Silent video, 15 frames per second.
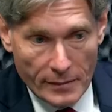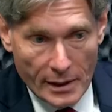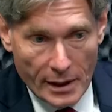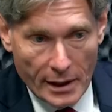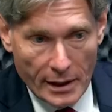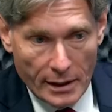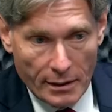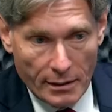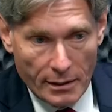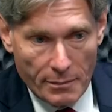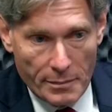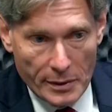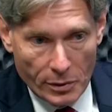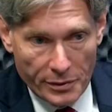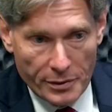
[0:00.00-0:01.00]
And the
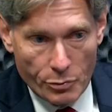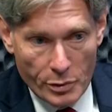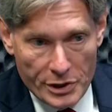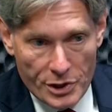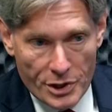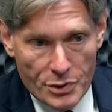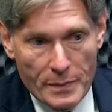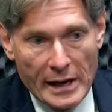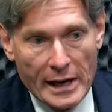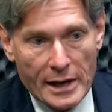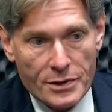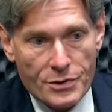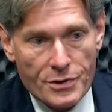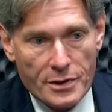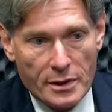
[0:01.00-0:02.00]
bill that we just
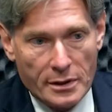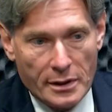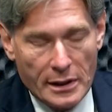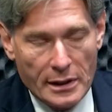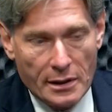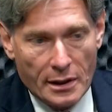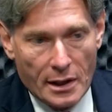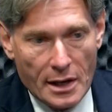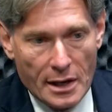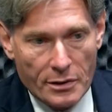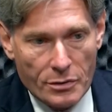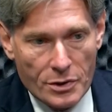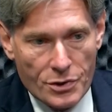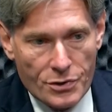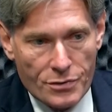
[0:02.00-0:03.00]
passed in the
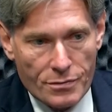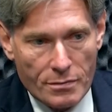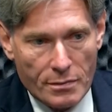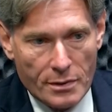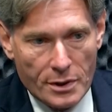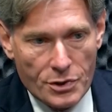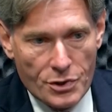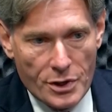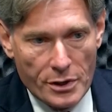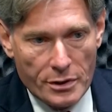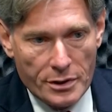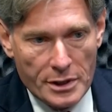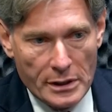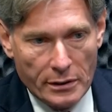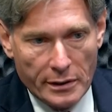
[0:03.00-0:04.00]
Congress this year
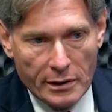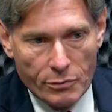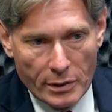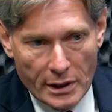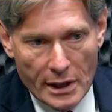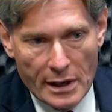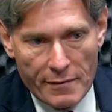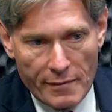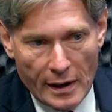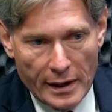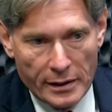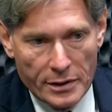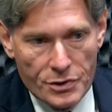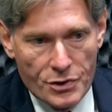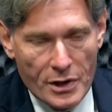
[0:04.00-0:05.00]
dealing with gun
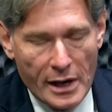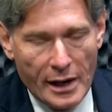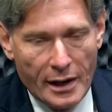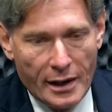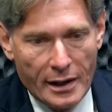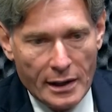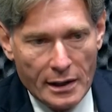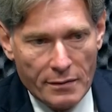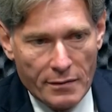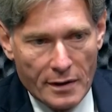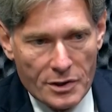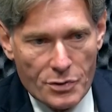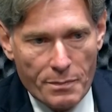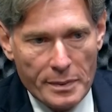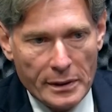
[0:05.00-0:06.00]
violence
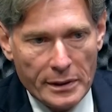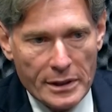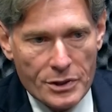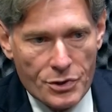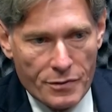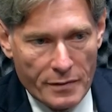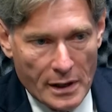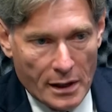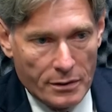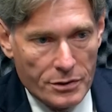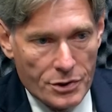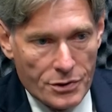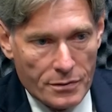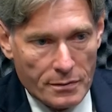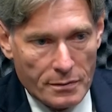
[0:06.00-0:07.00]
invests billions of
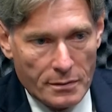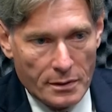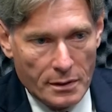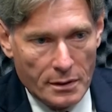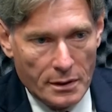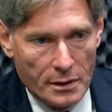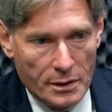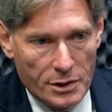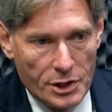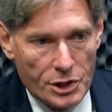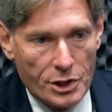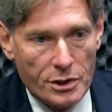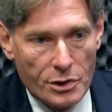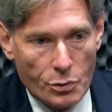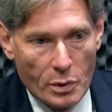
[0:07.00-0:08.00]
dollars in, in
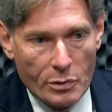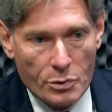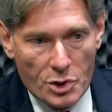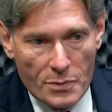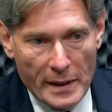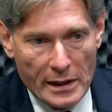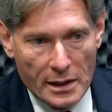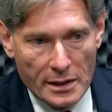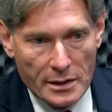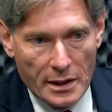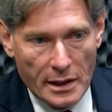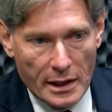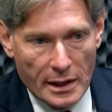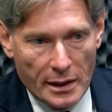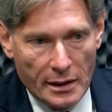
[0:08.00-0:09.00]
addition to what we're spending
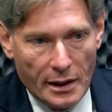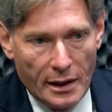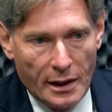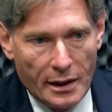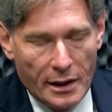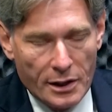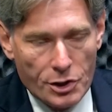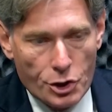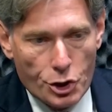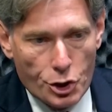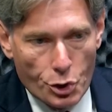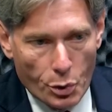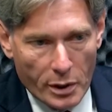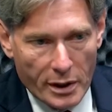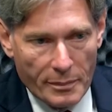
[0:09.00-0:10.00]
today to
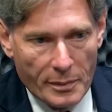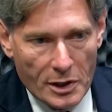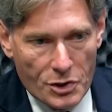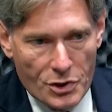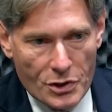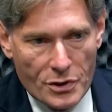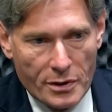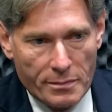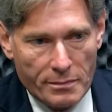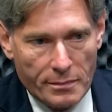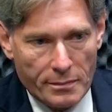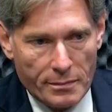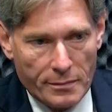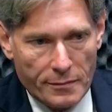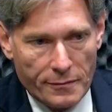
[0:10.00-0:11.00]
shore up our system
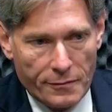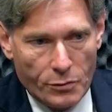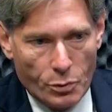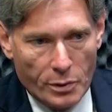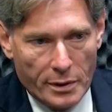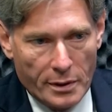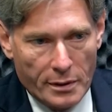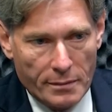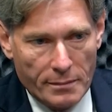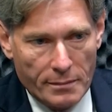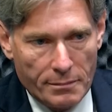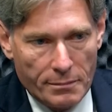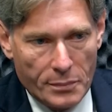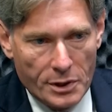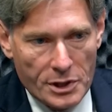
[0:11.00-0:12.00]
for
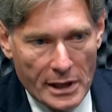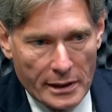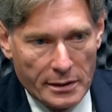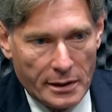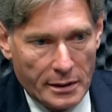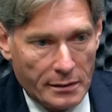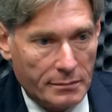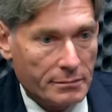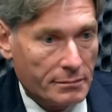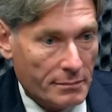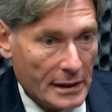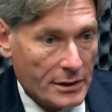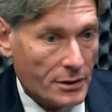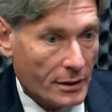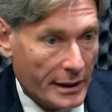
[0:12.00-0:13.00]
protecting
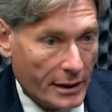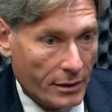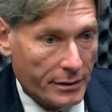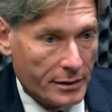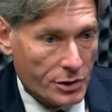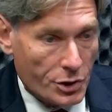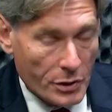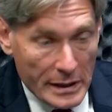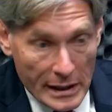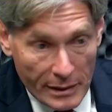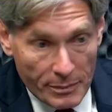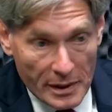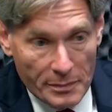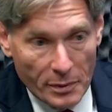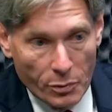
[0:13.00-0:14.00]
mental health and treating
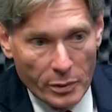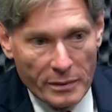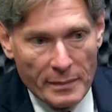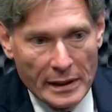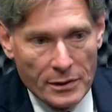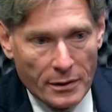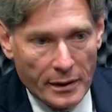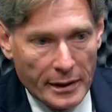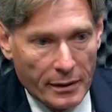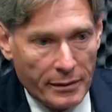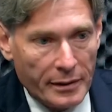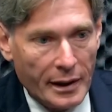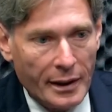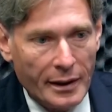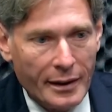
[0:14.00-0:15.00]
people with mental
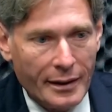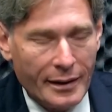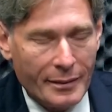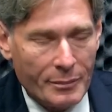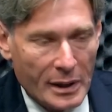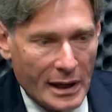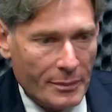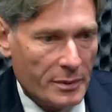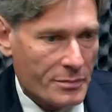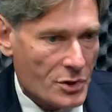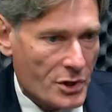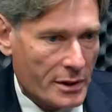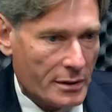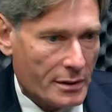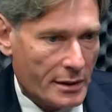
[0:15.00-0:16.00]
health problems
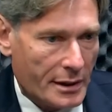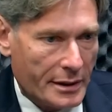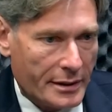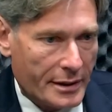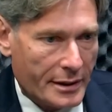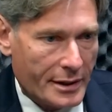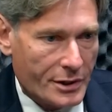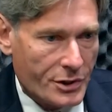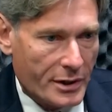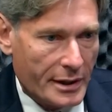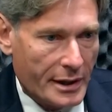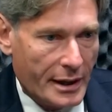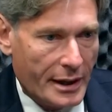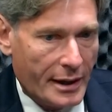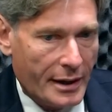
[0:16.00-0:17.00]
in, in our
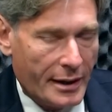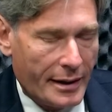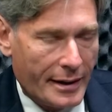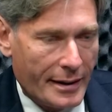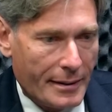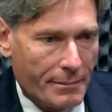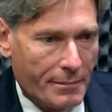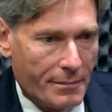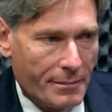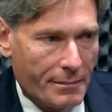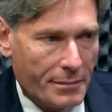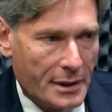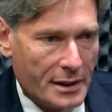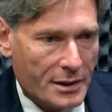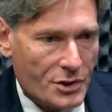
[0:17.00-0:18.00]
country. Um,
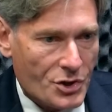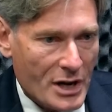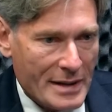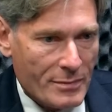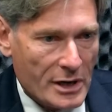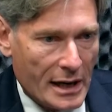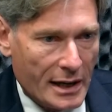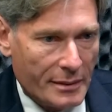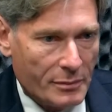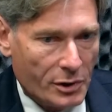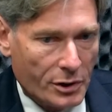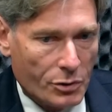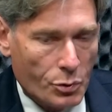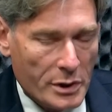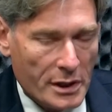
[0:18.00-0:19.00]
but at the same time,
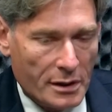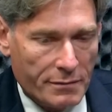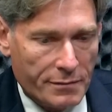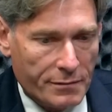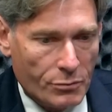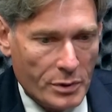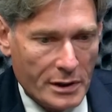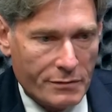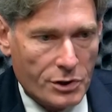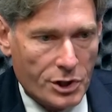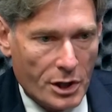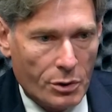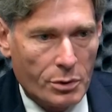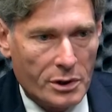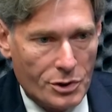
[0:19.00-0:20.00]
look, we have we have
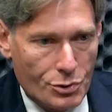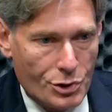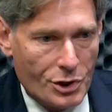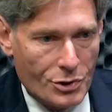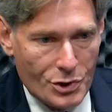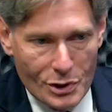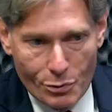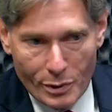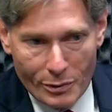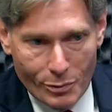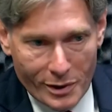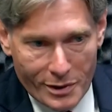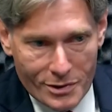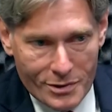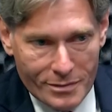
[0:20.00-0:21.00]
shown in New Jersey what
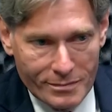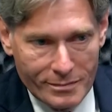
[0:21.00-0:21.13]
works.